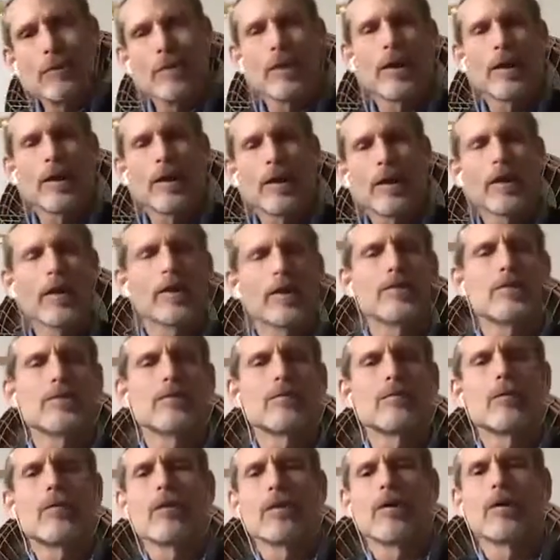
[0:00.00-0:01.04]
because you're
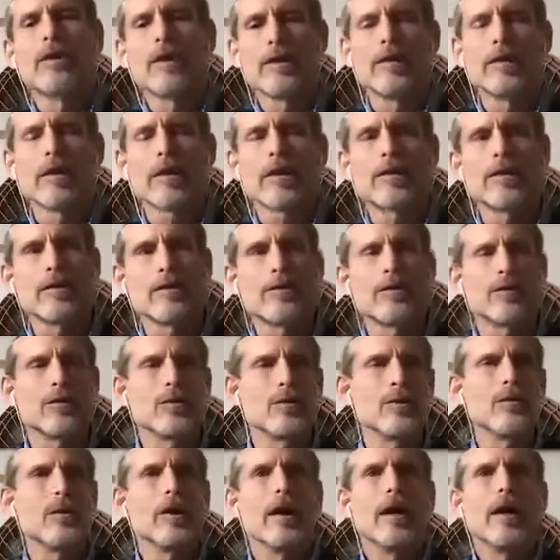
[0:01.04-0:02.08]
more addicted to